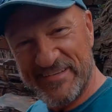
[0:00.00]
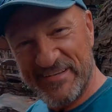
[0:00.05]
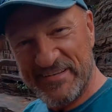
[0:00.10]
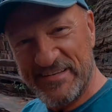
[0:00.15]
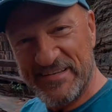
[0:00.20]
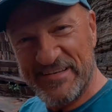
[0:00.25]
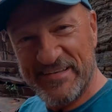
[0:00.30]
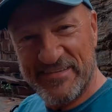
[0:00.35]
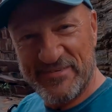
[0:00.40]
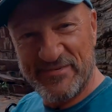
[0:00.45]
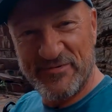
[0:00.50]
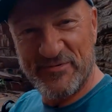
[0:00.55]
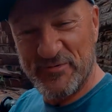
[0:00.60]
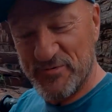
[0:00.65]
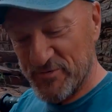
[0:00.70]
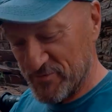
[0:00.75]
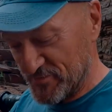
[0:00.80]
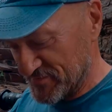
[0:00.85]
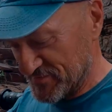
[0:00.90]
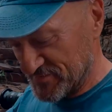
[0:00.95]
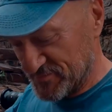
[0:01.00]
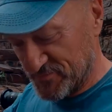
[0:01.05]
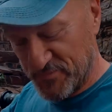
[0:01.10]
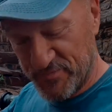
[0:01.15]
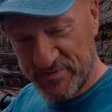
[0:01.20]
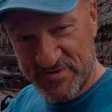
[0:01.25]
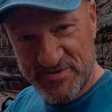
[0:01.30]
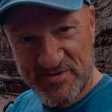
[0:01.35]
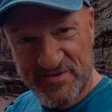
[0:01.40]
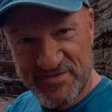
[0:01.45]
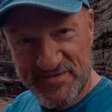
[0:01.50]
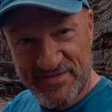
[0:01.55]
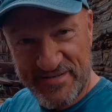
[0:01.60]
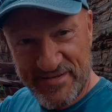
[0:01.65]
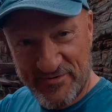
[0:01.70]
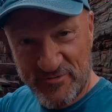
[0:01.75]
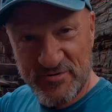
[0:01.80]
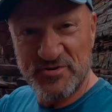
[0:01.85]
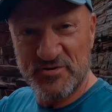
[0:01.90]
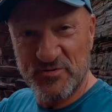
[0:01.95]
that you can get through to, which is
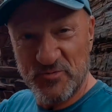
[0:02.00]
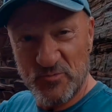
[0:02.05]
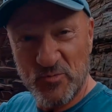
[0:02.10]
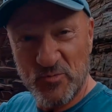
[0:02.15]
the original